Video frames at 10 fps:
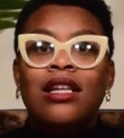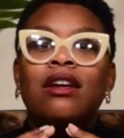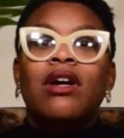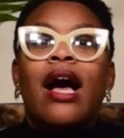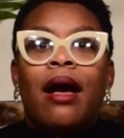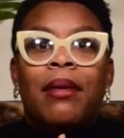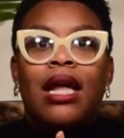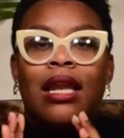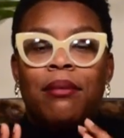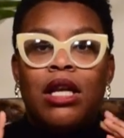Leave a
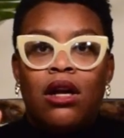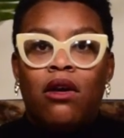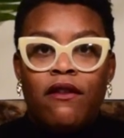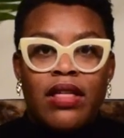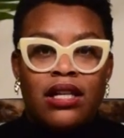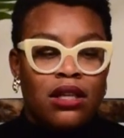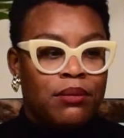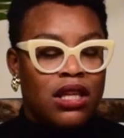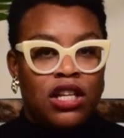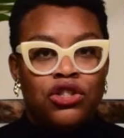comment. Let me know if that's
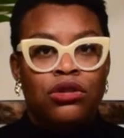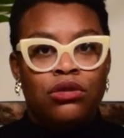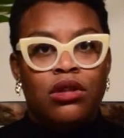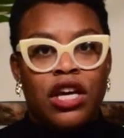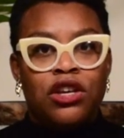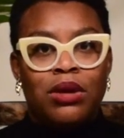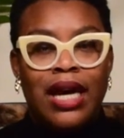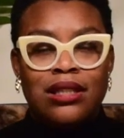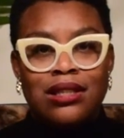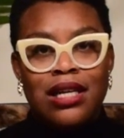something that you would
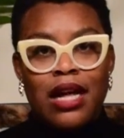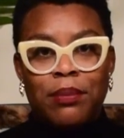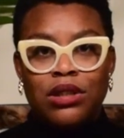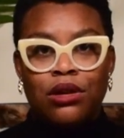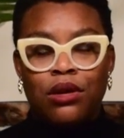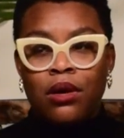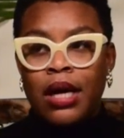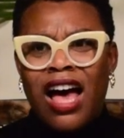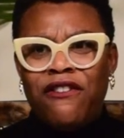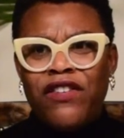like to see an episode
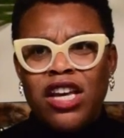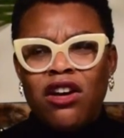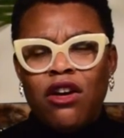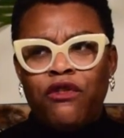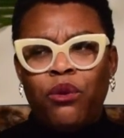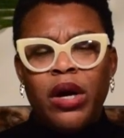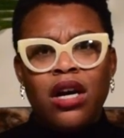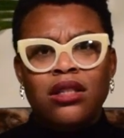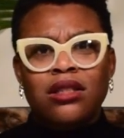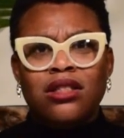on. I figure if
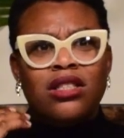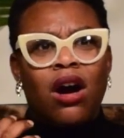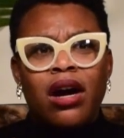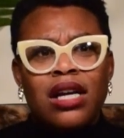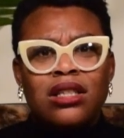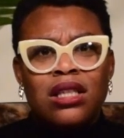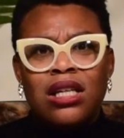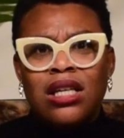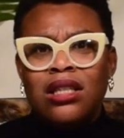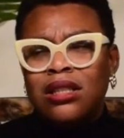we're talking to
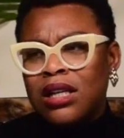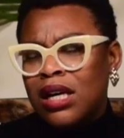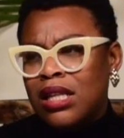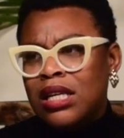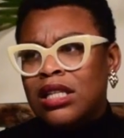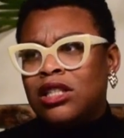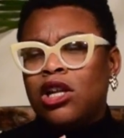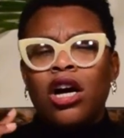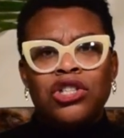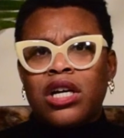these
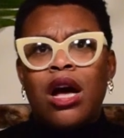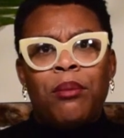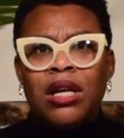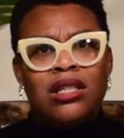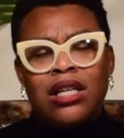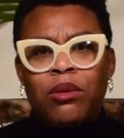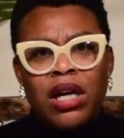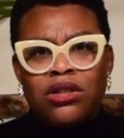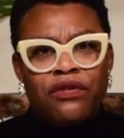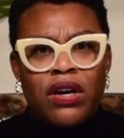larger companies that we
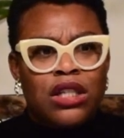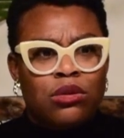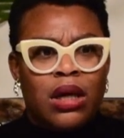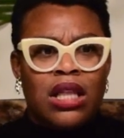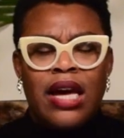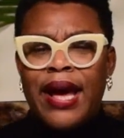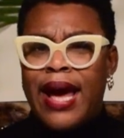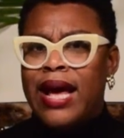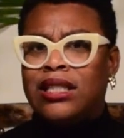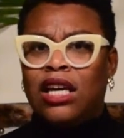interface with,
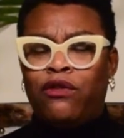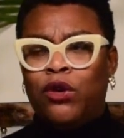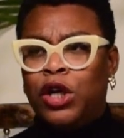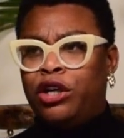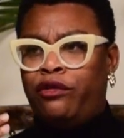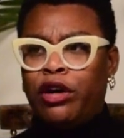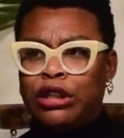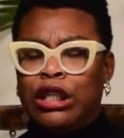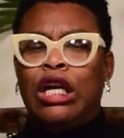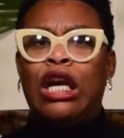asking for
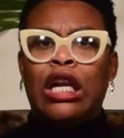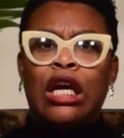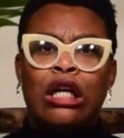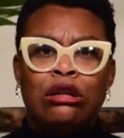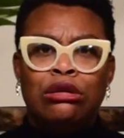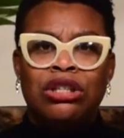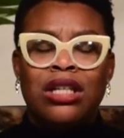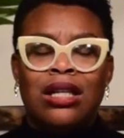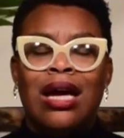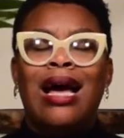diversity and
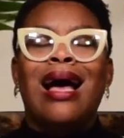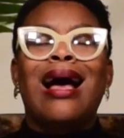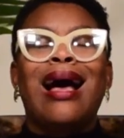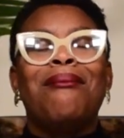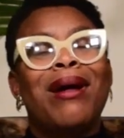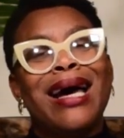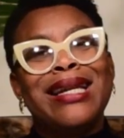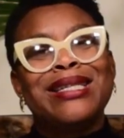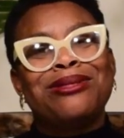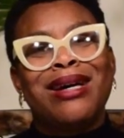inclusion, I might
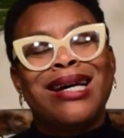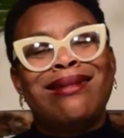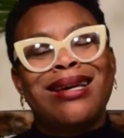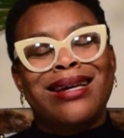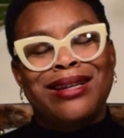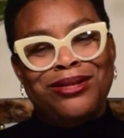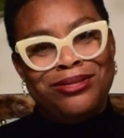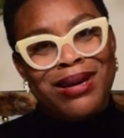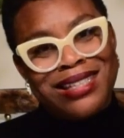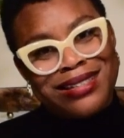as well
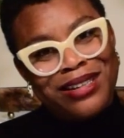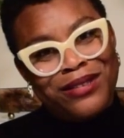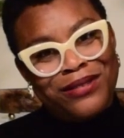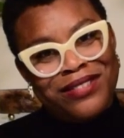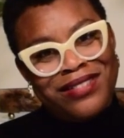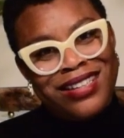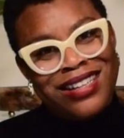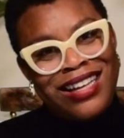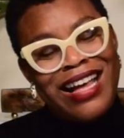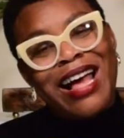include myself.
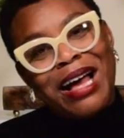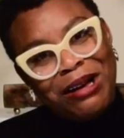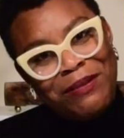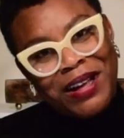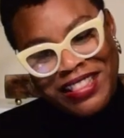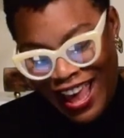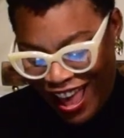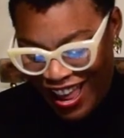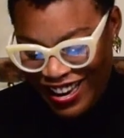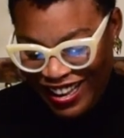How about
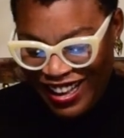that?